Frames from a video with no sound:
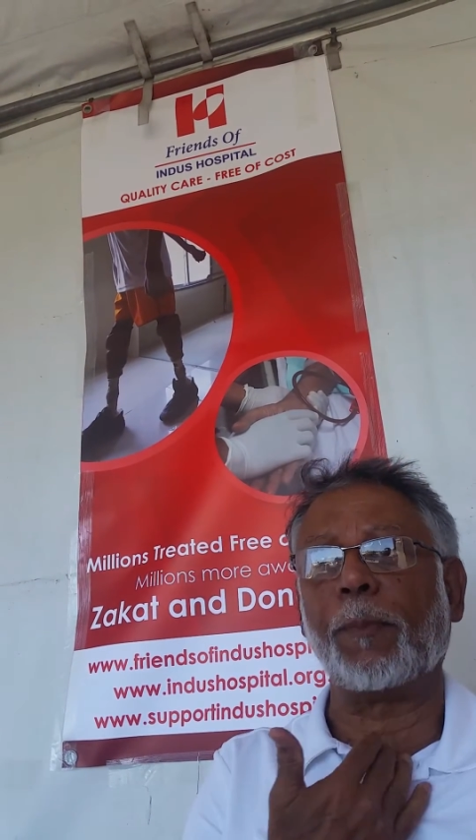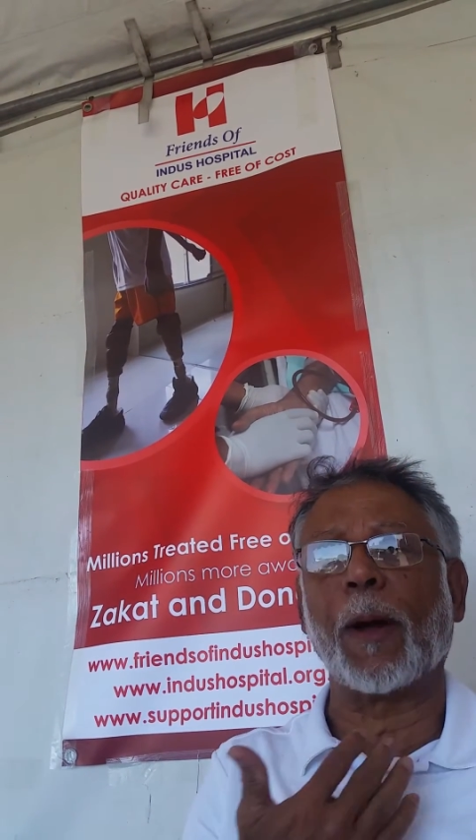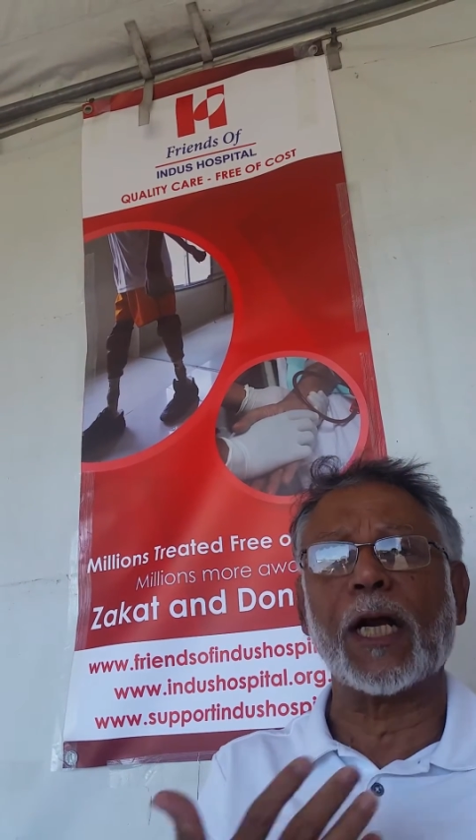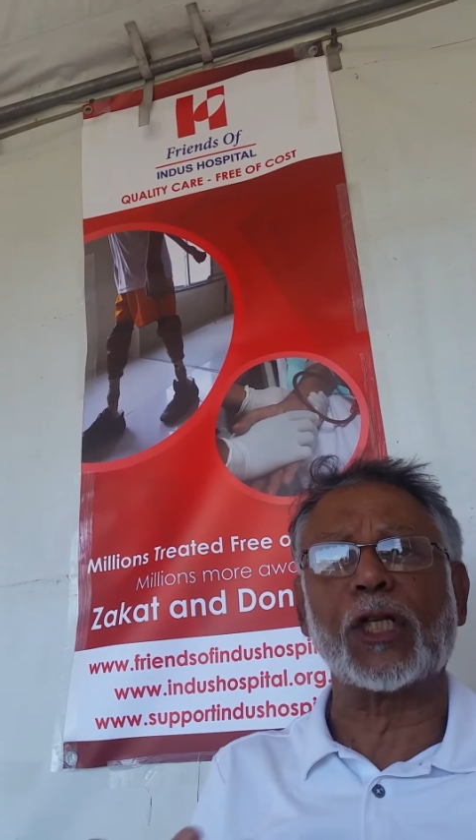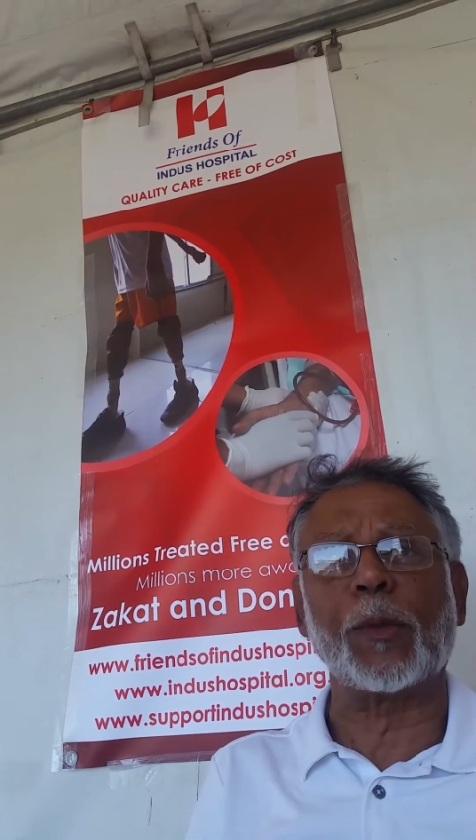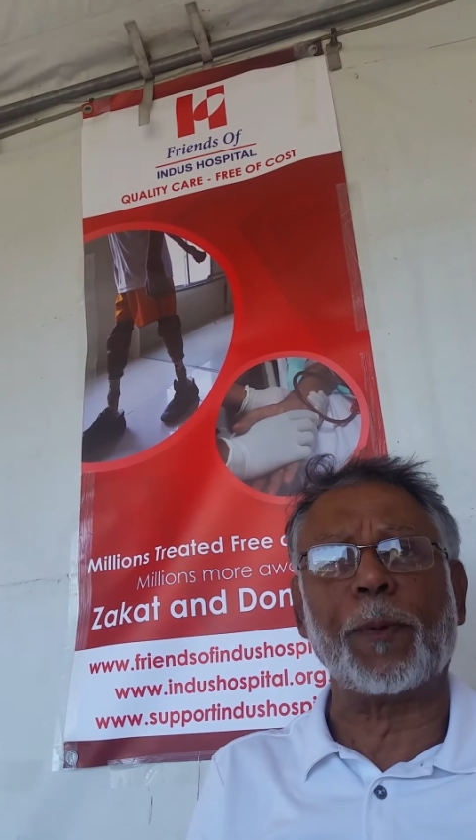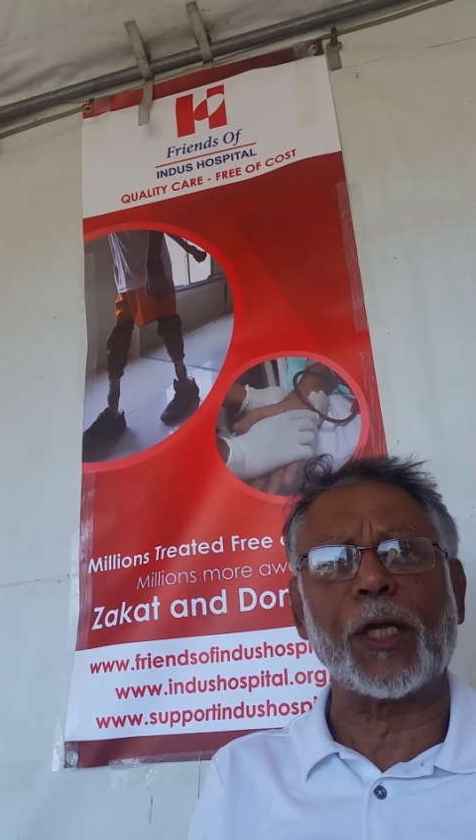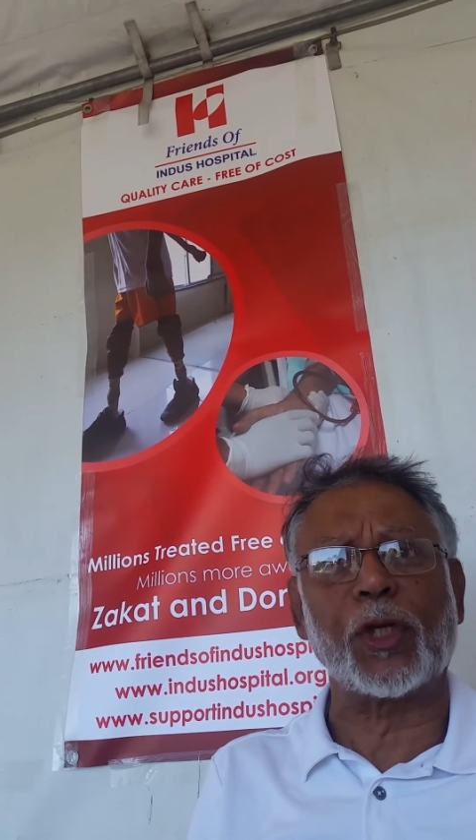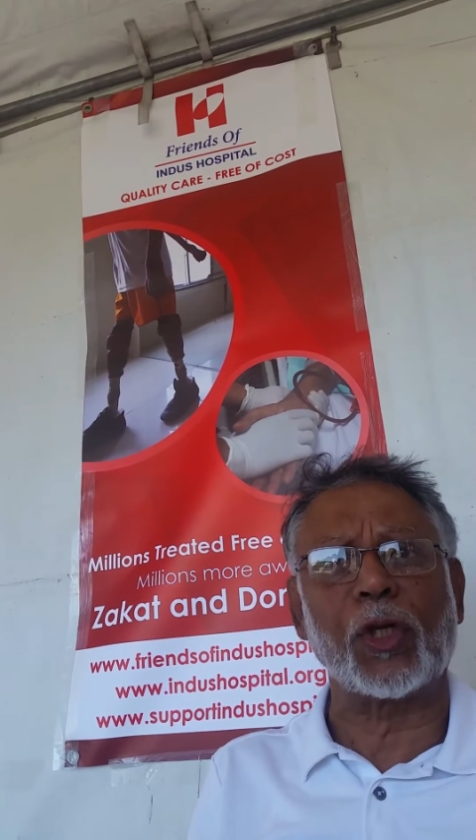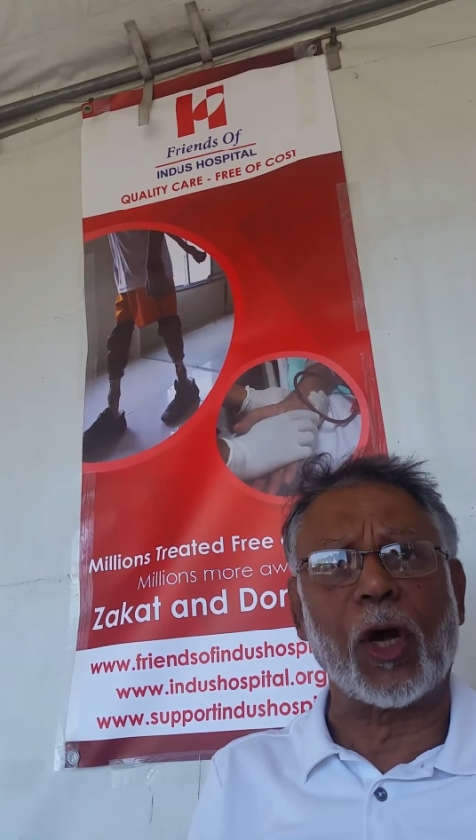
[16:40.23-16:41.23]

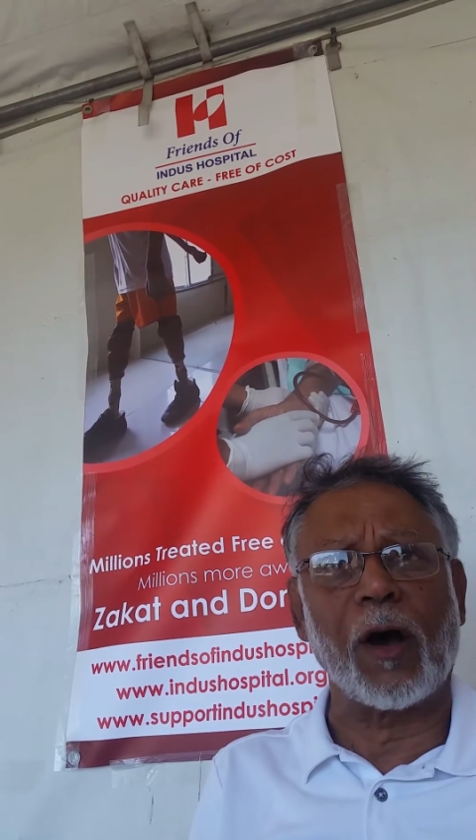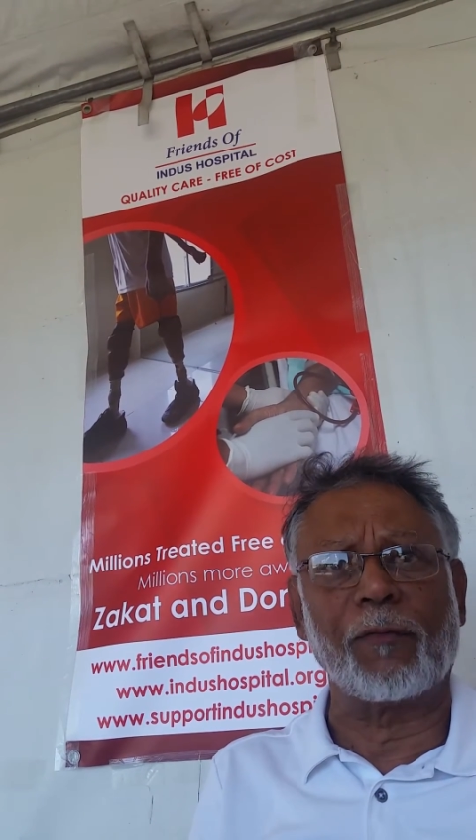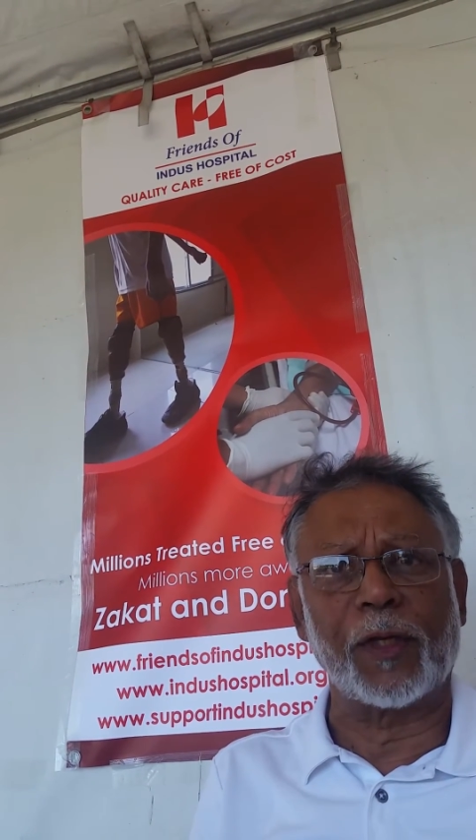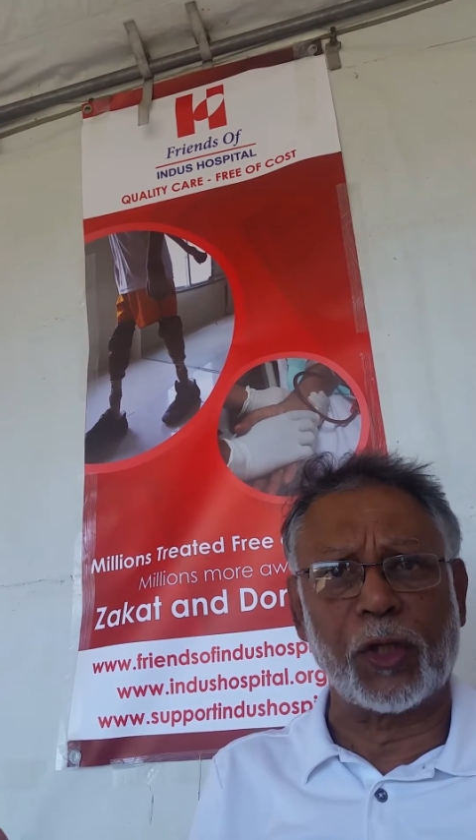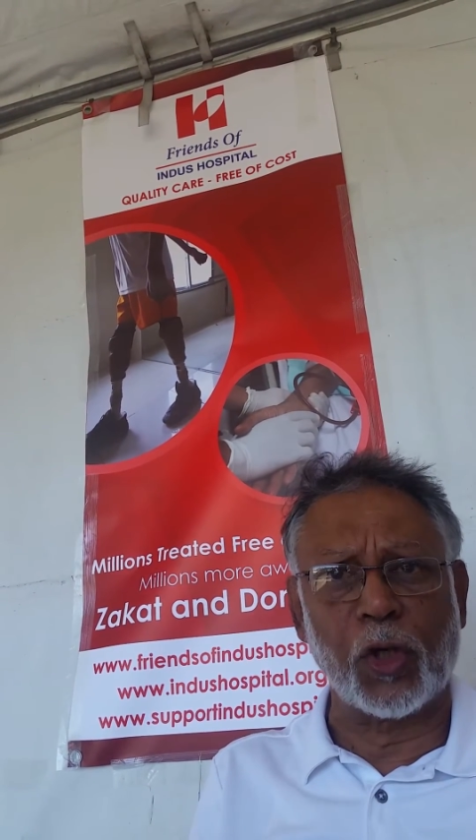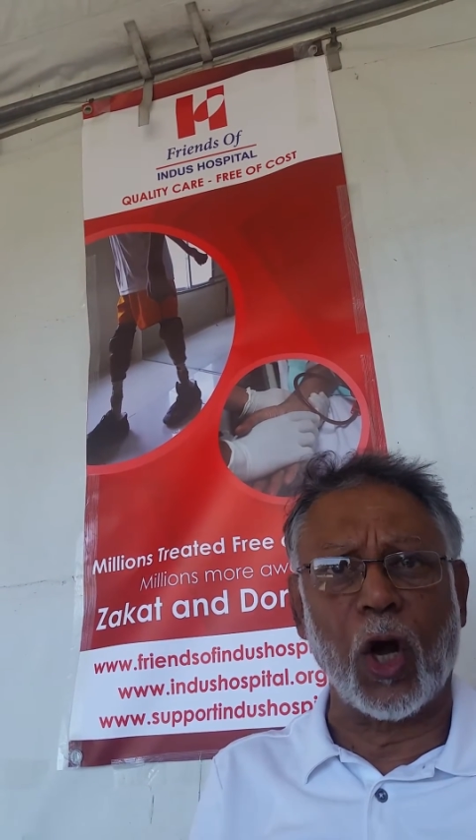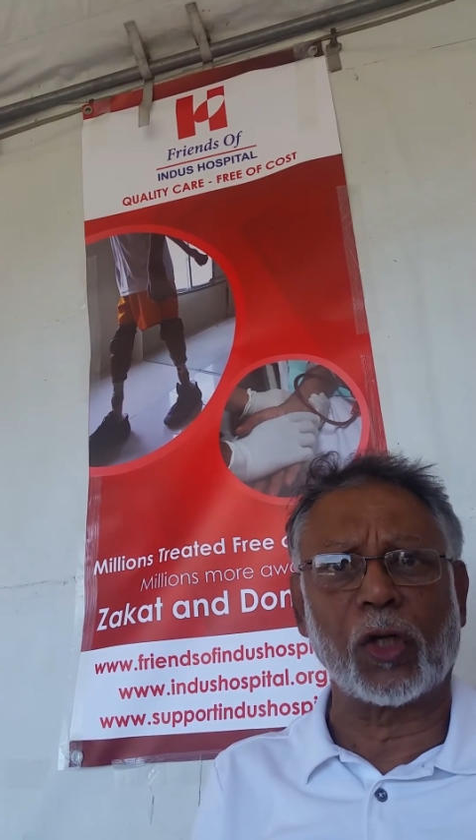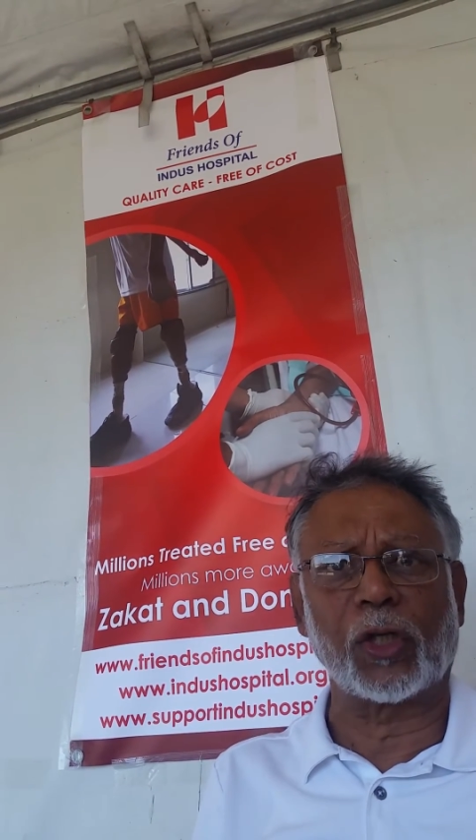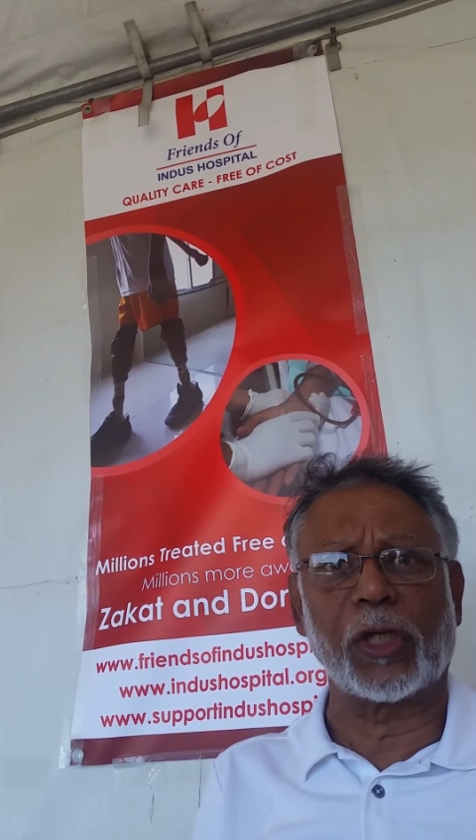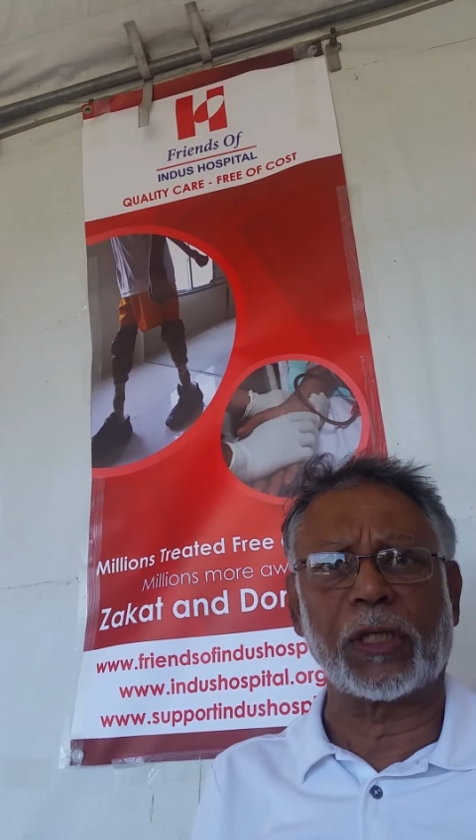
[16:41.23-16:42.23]
participation of the
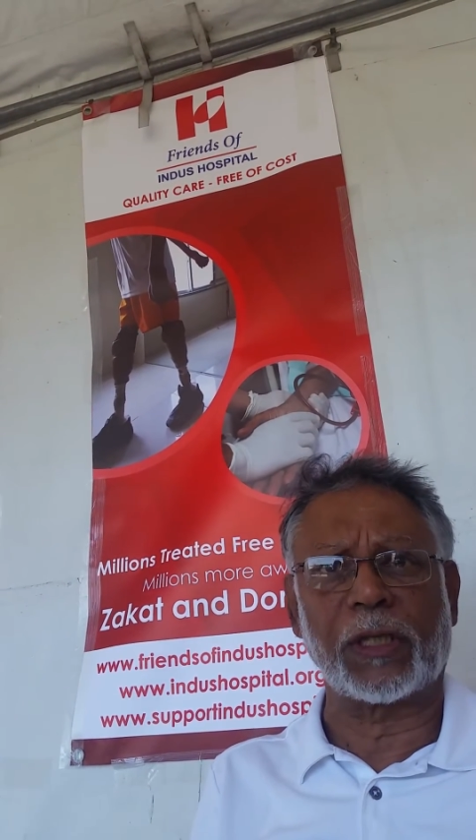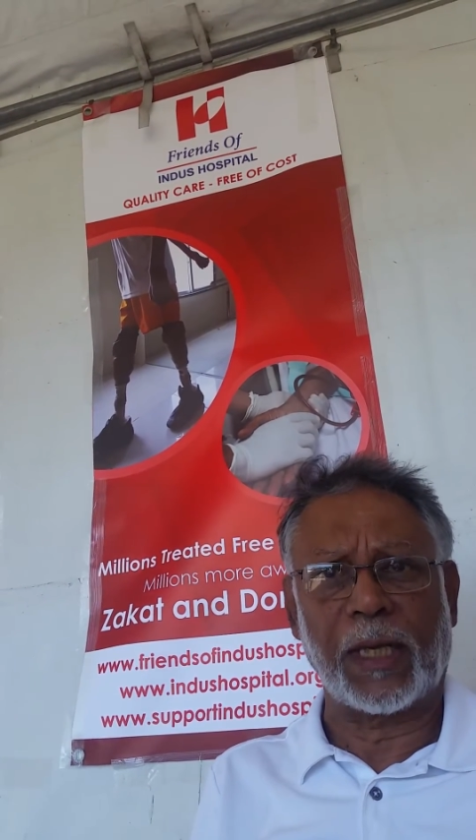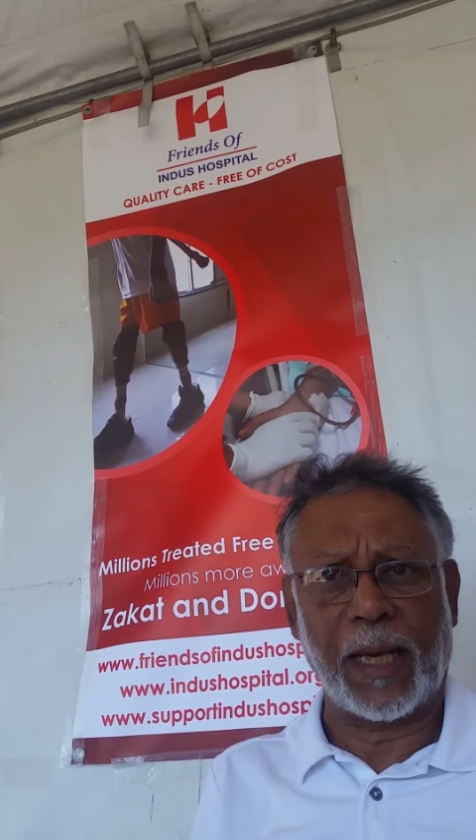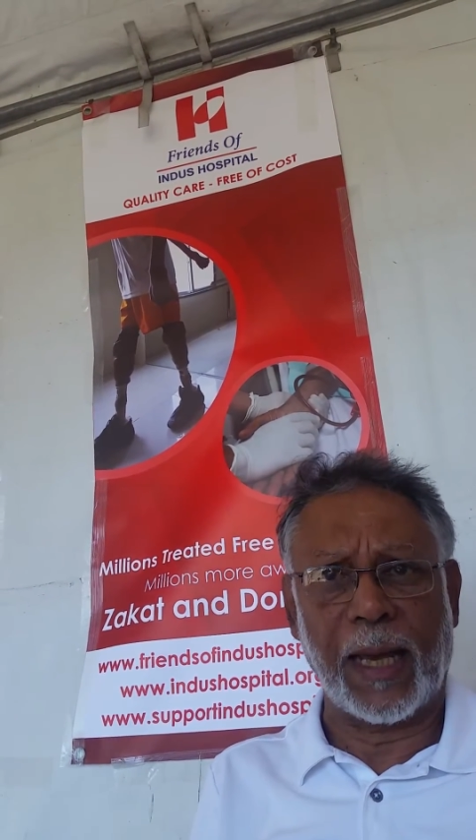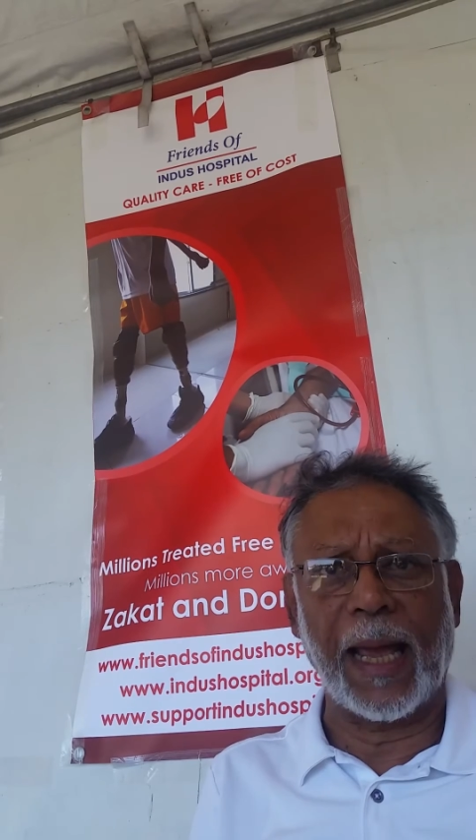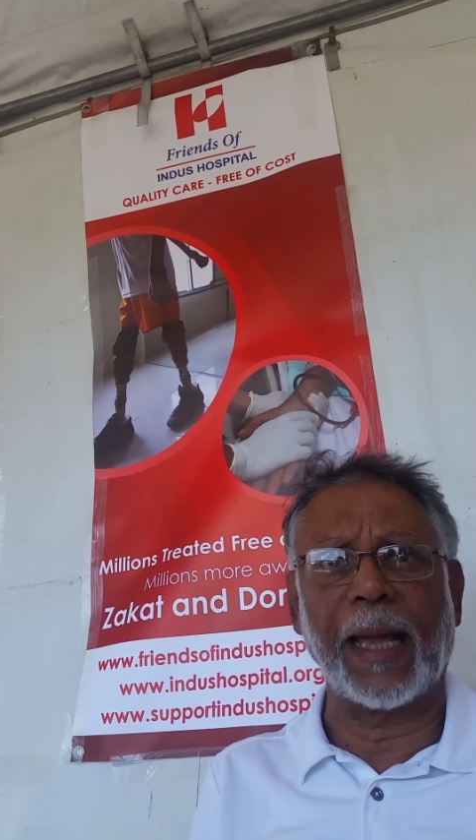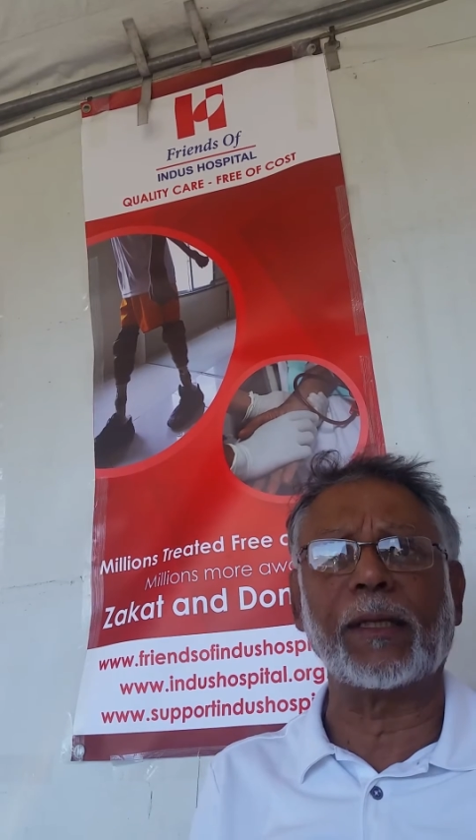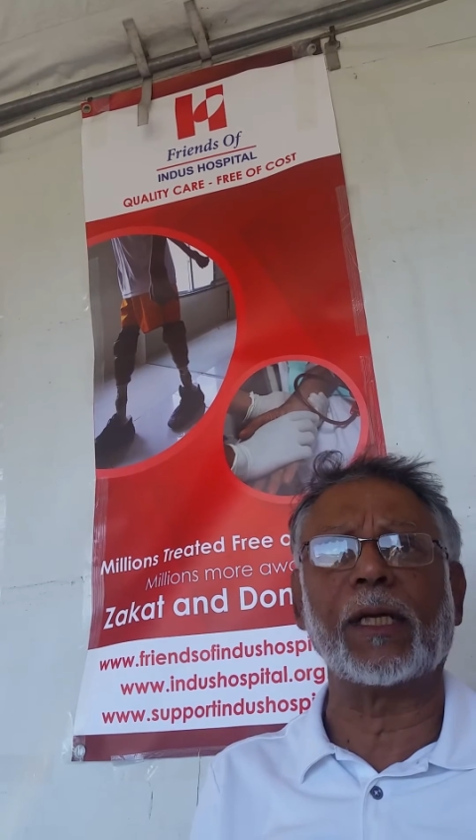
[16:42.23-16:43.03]
doctors and